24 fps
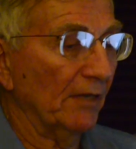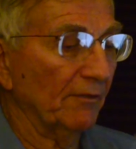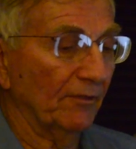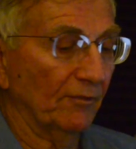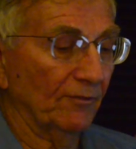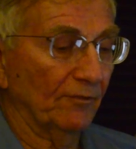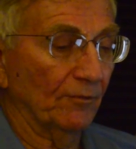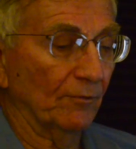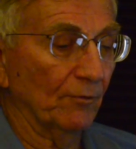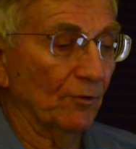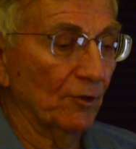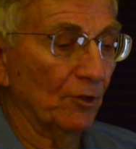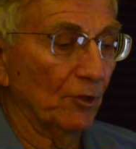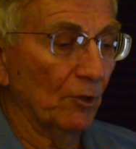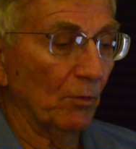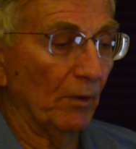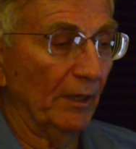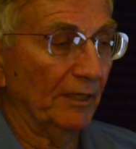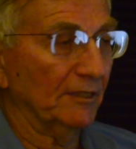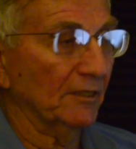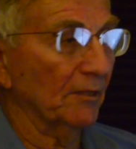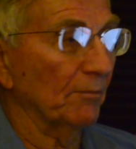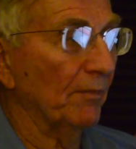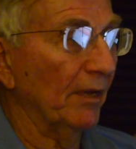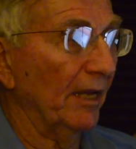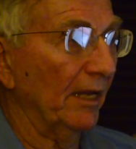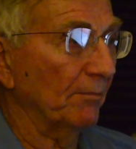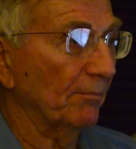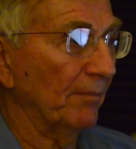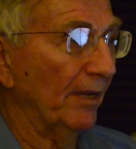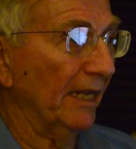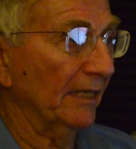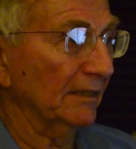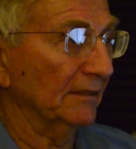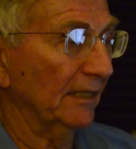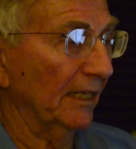from Kuwait to
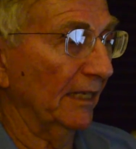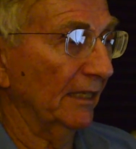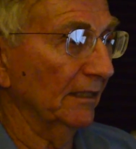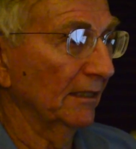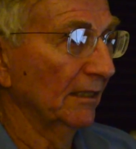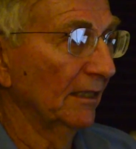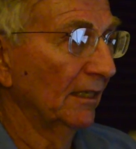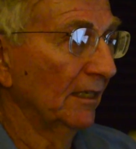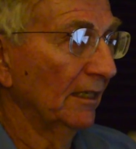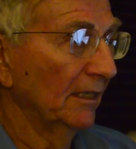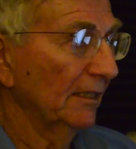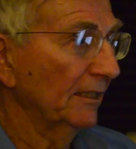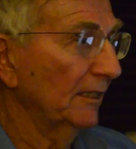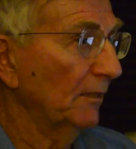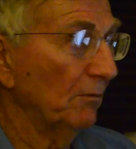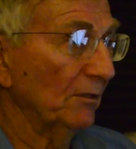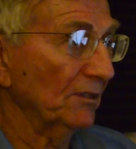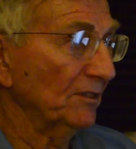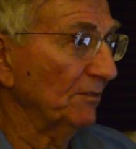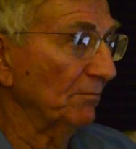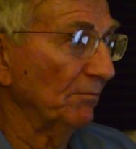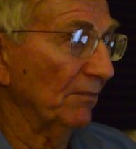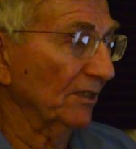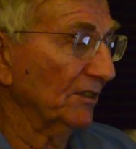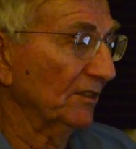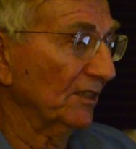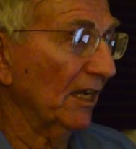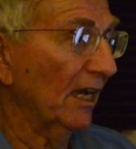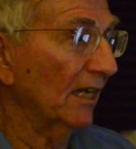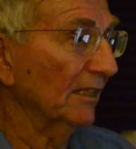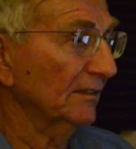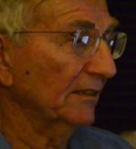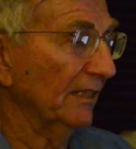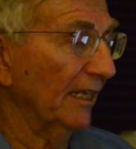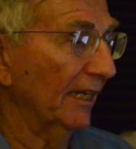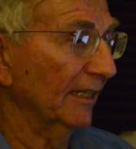Baghdad. There wasn't much
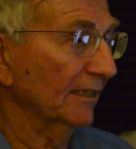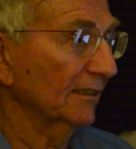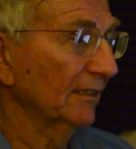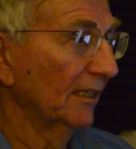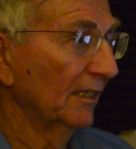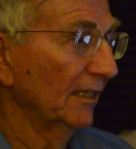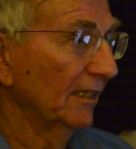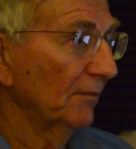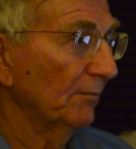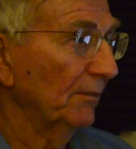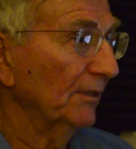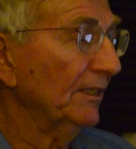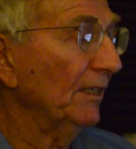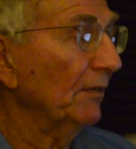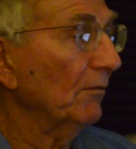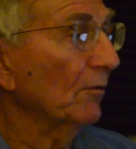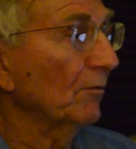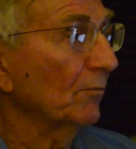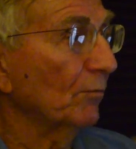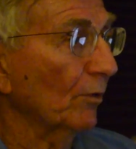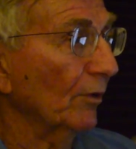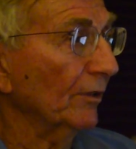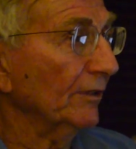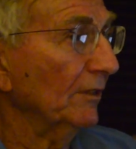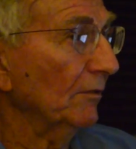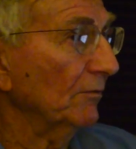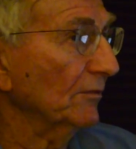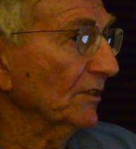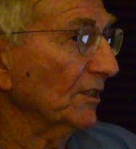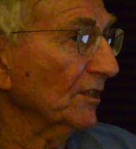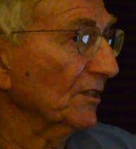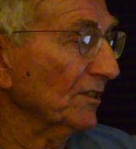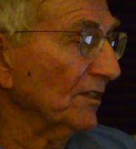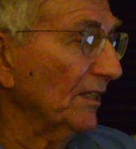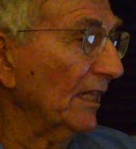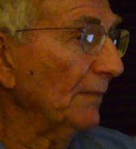contact, but they were worried. There was a
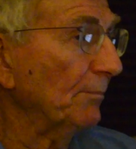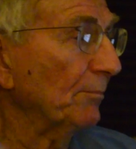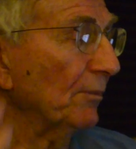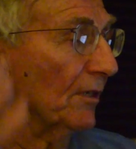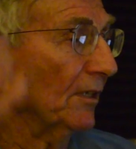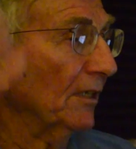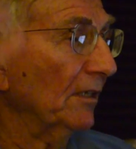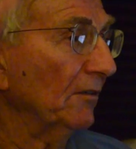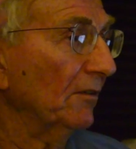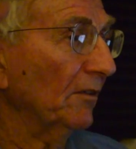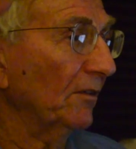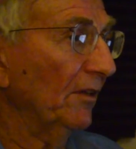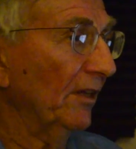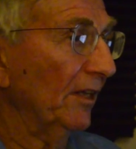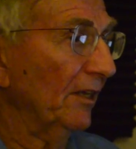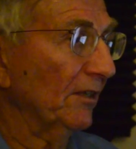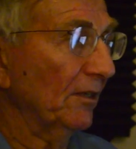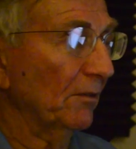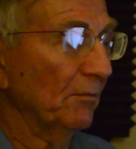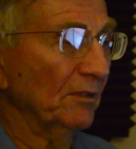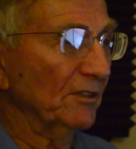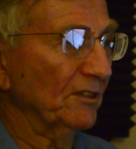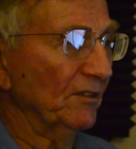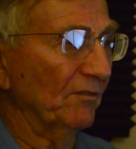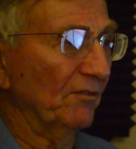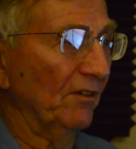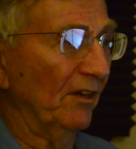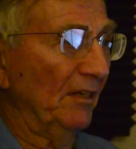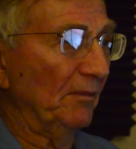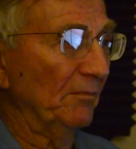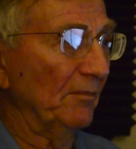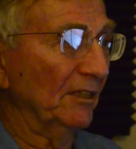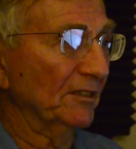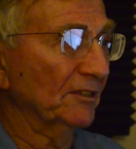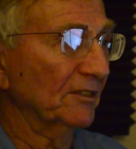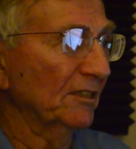sniper here and there. There wasn't very
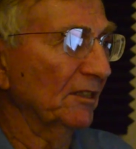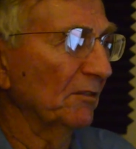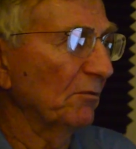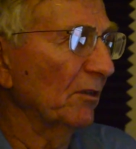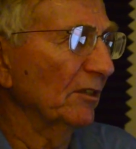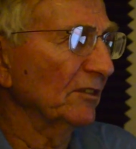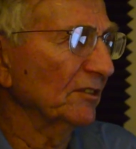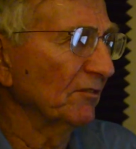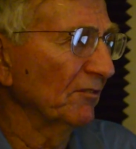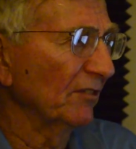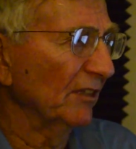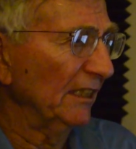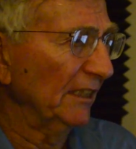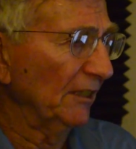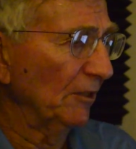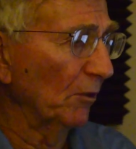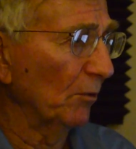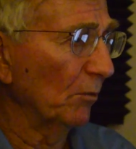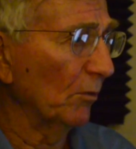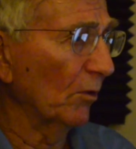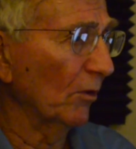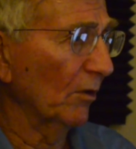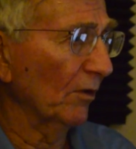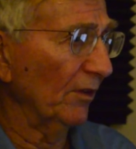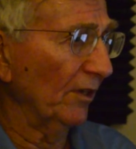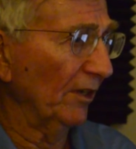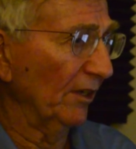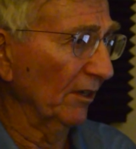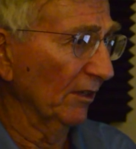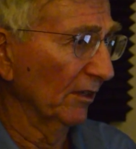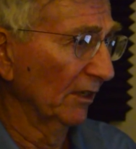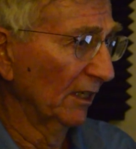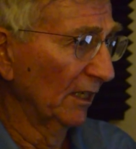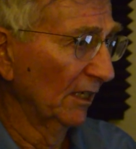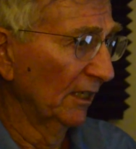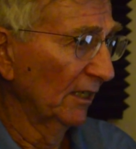much. There was really no war there.
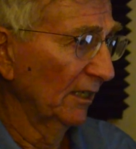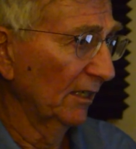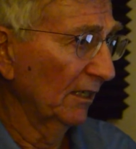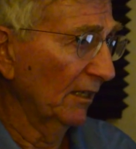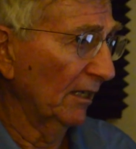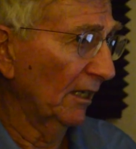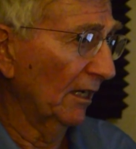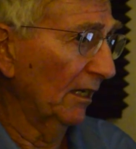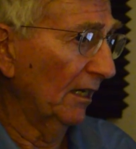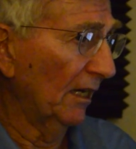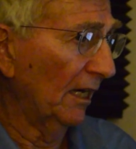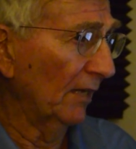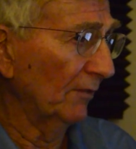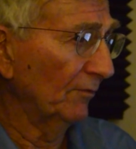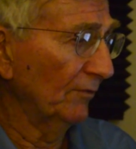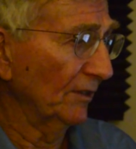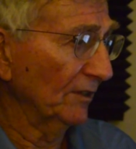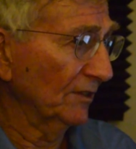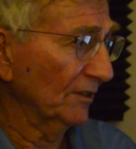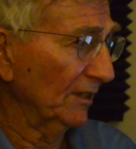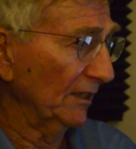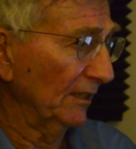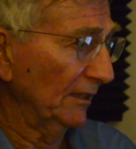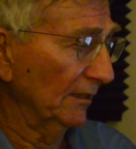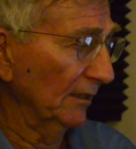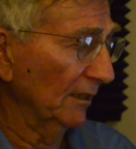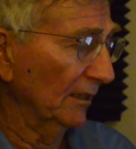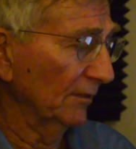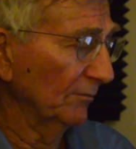Obviously,